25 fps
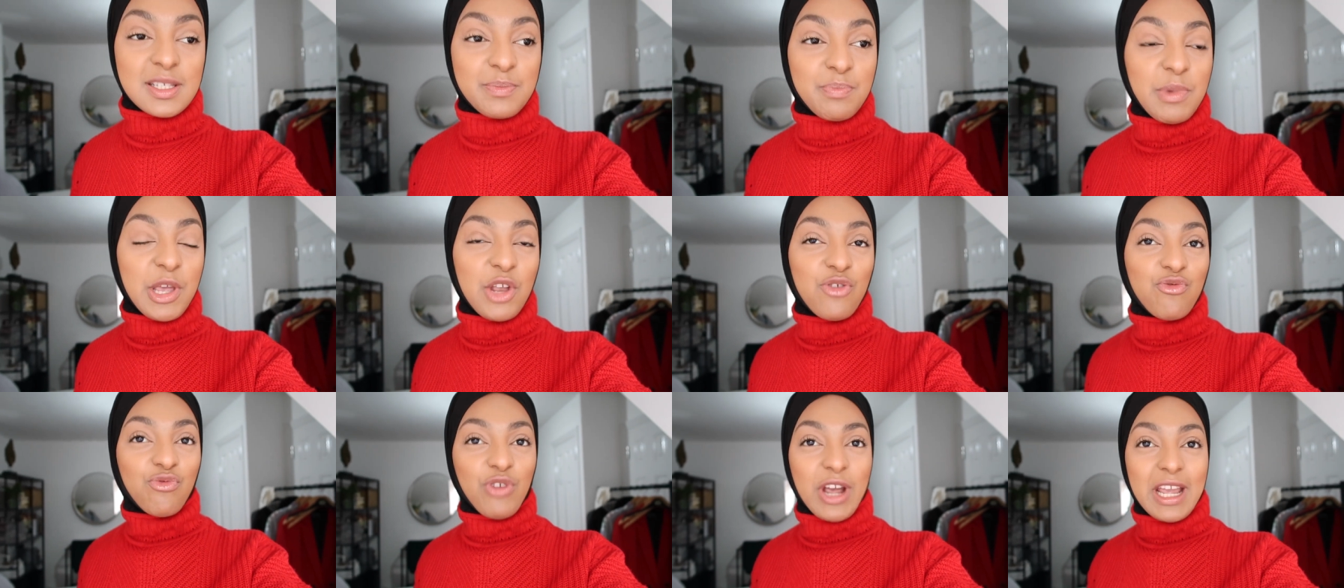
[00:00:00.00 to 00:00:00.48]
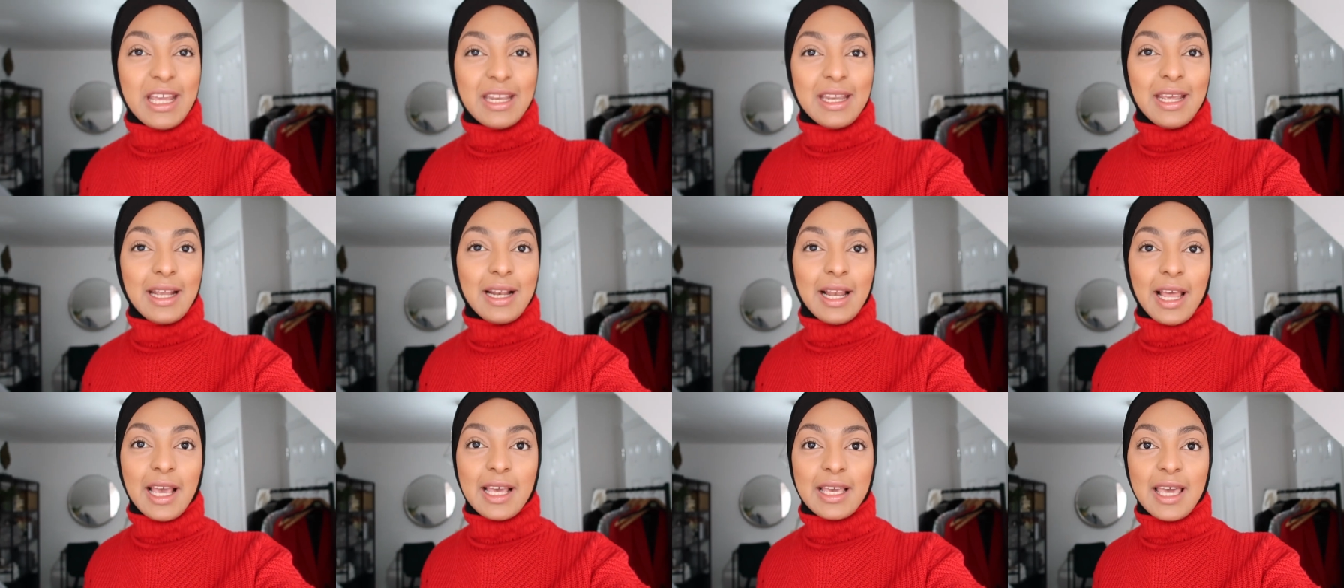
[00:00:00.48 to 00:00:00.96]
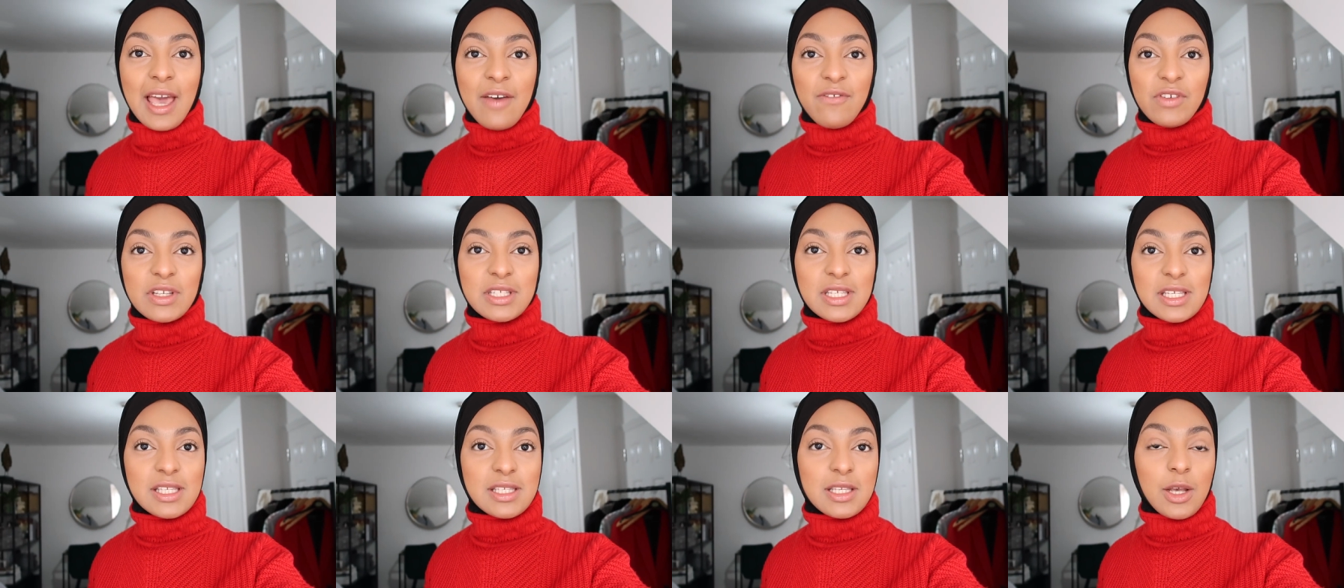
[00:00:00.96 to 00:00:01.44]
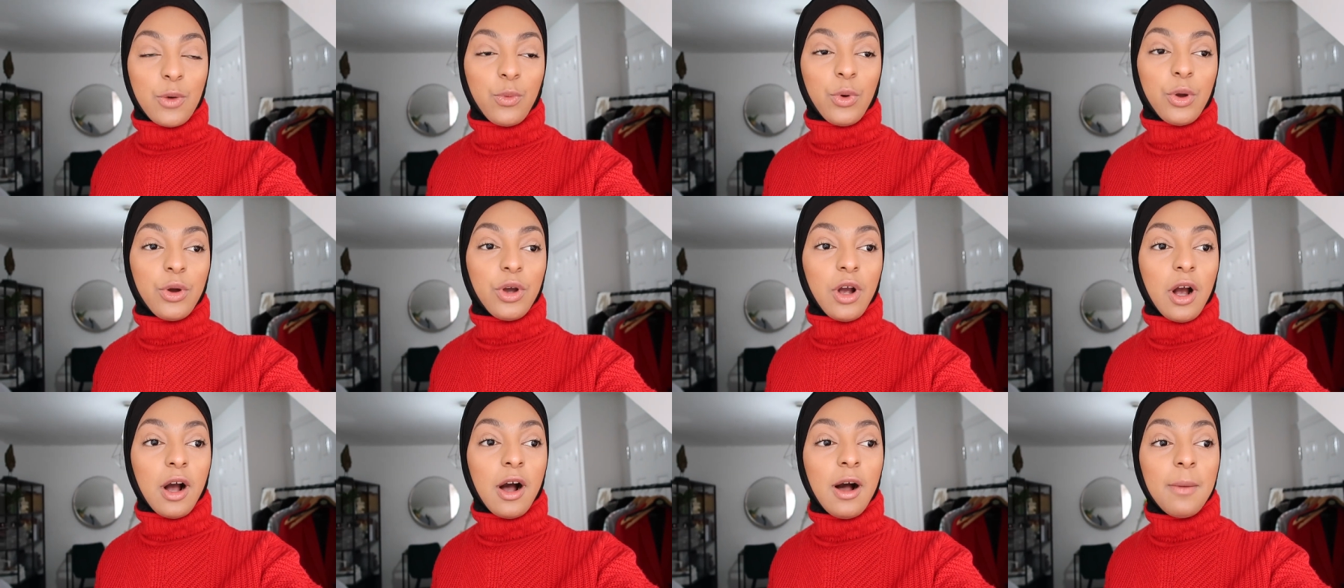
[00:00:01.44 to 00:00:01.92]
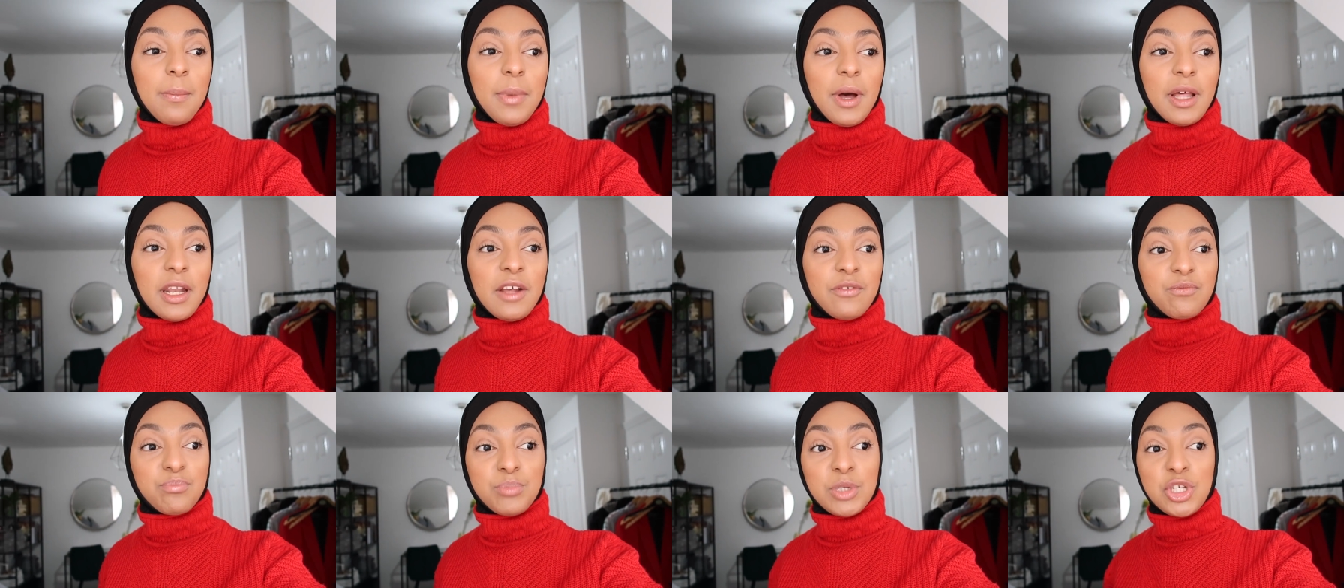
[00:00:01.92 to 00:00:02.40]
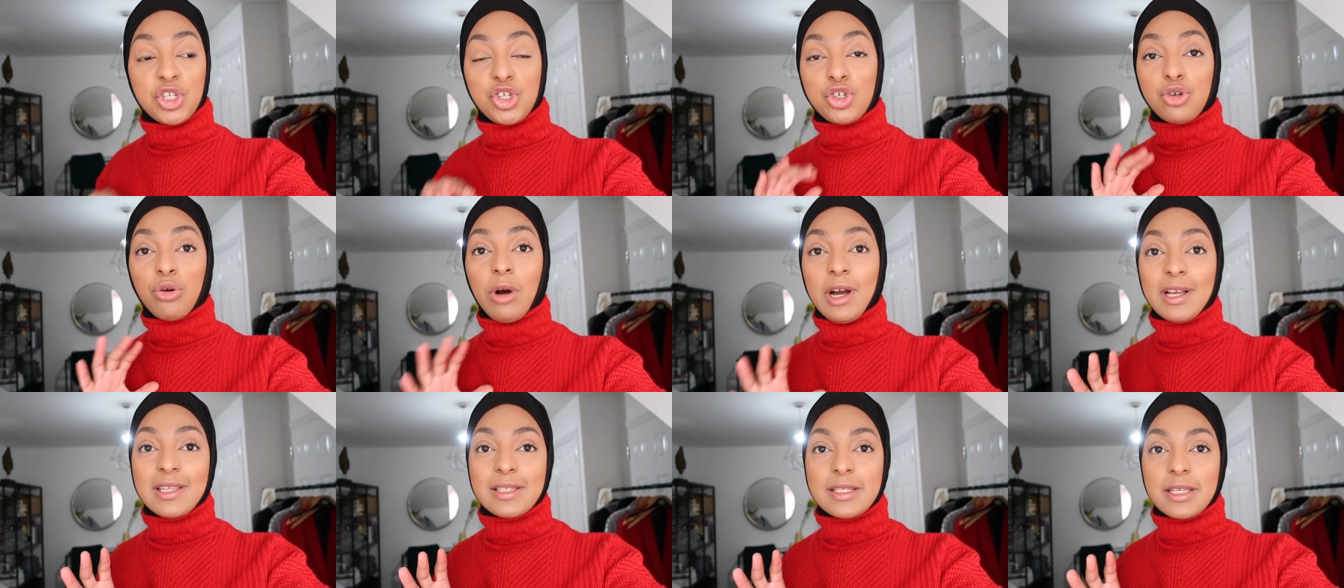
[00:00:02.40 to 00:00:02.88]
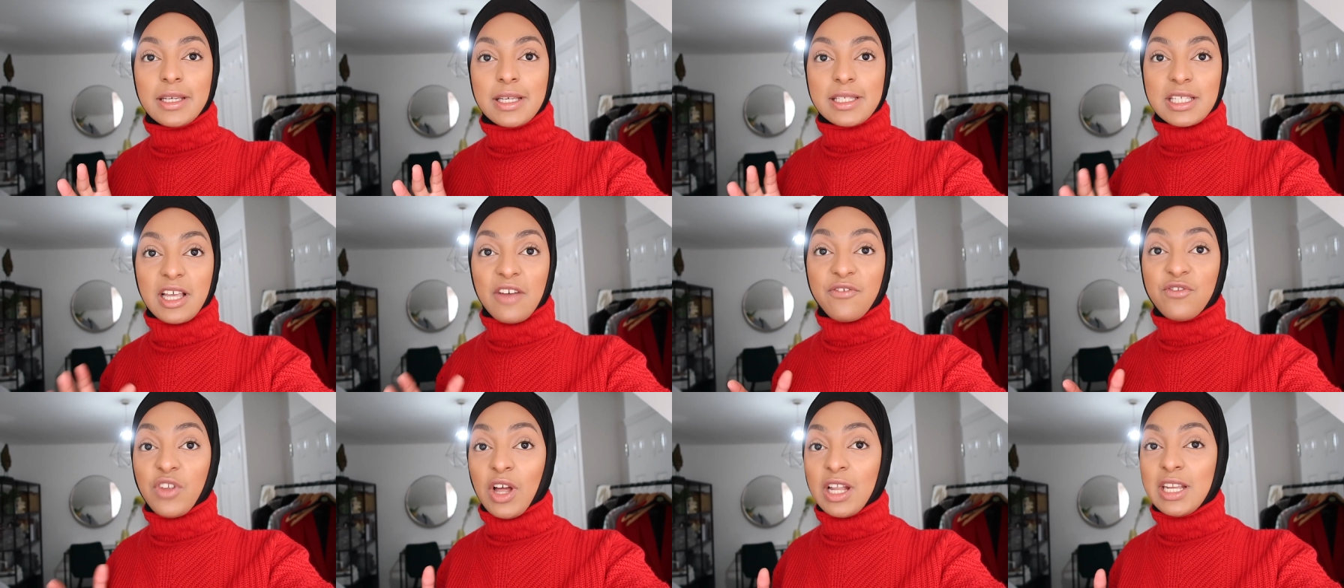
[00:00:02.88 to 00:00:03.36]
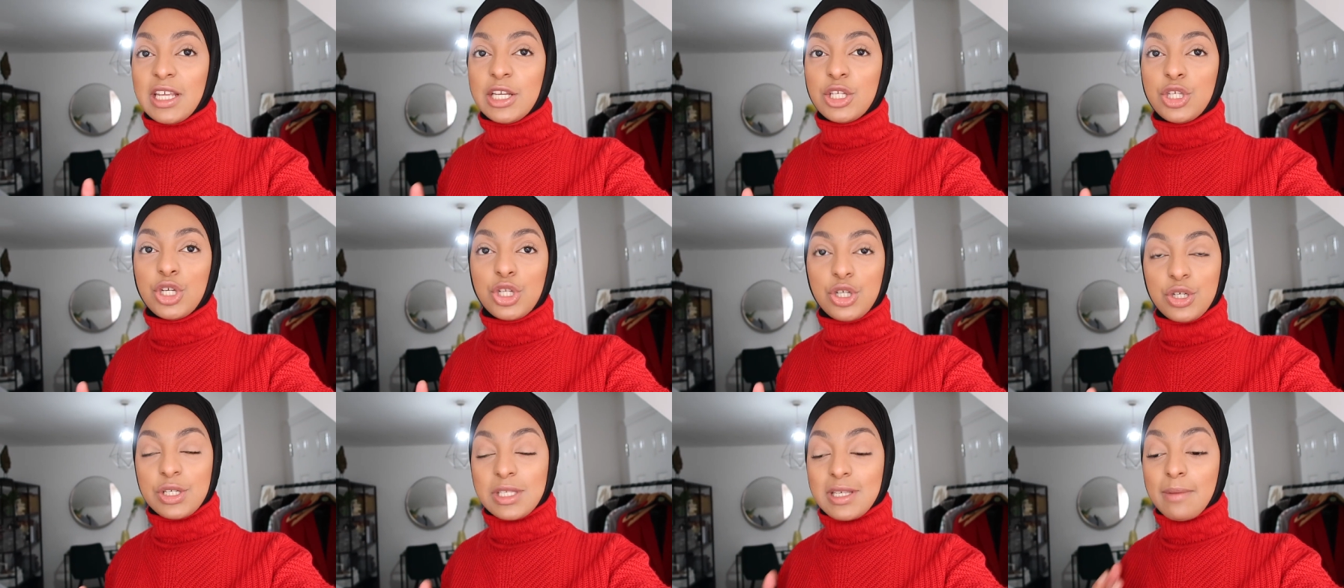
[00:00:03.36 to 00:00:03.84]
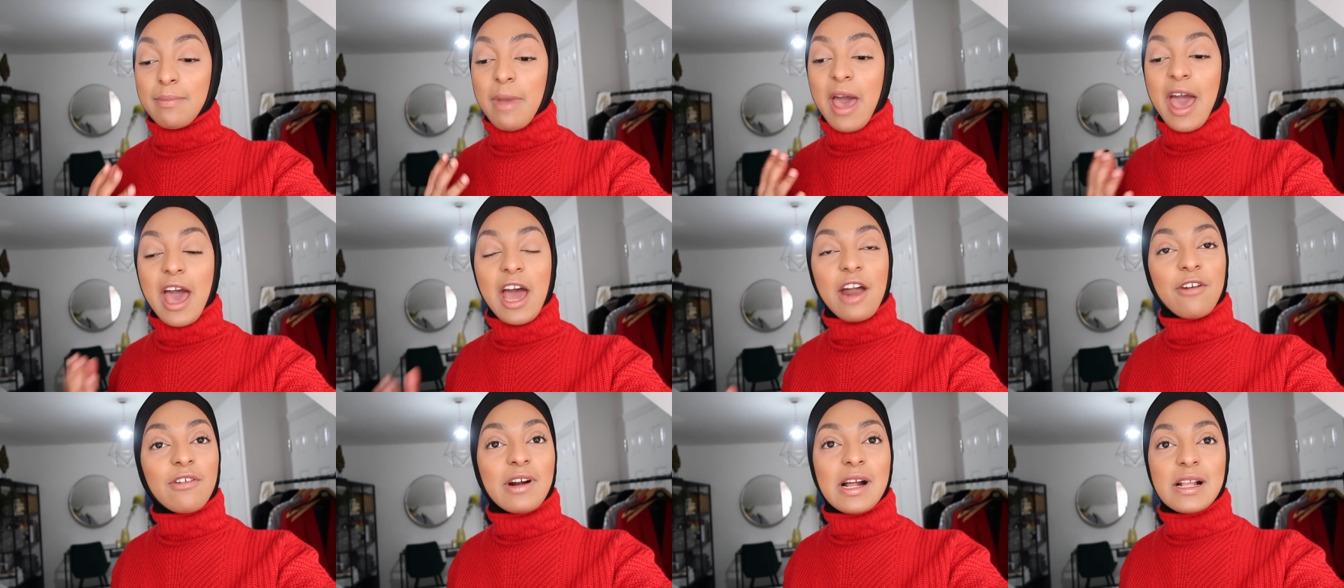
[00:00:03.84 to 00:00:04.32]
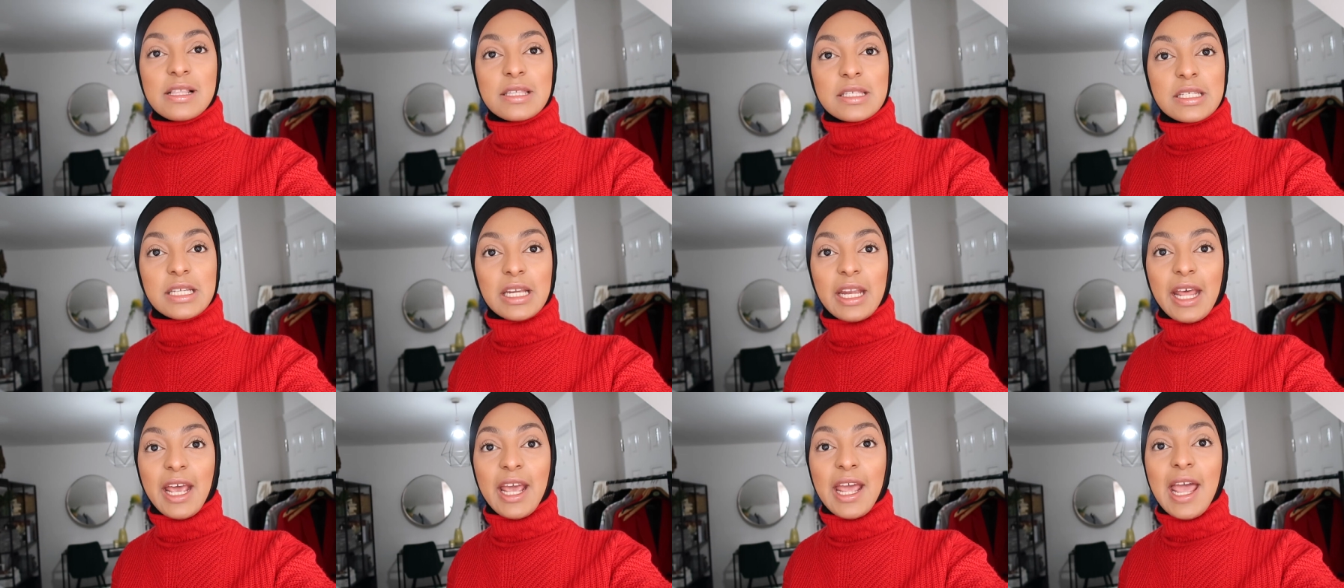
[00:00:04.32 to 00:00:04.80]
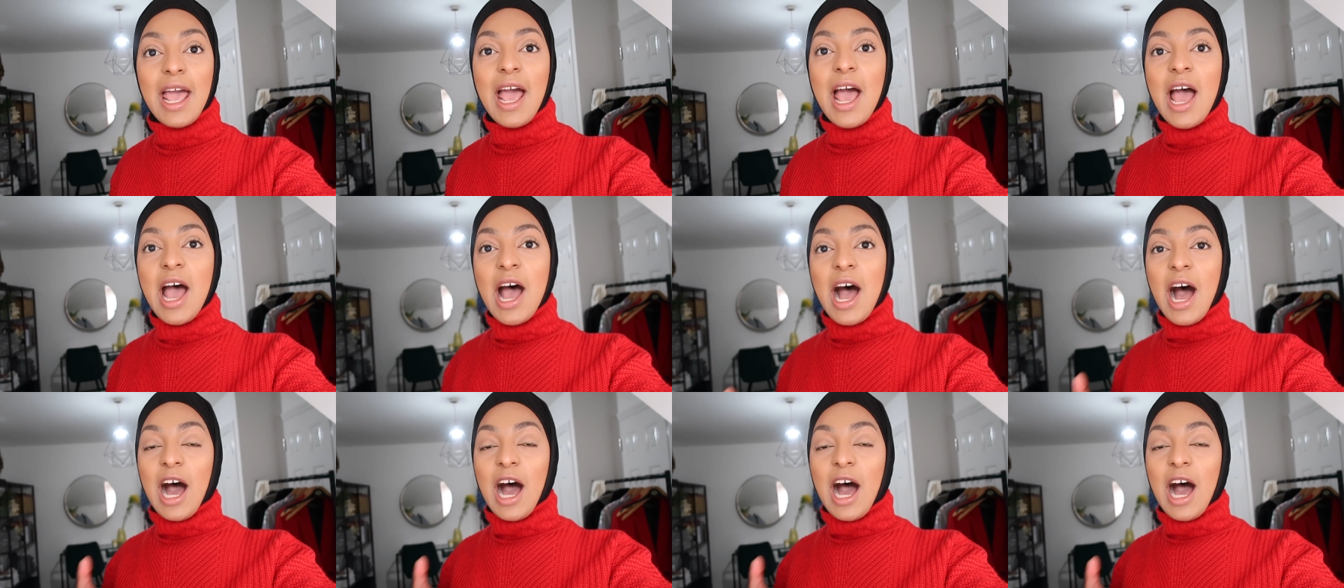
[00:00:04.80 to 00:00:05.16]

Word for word: It's been raining like ever since I woke up, and I've been trying to, because I, I need to do some errands today,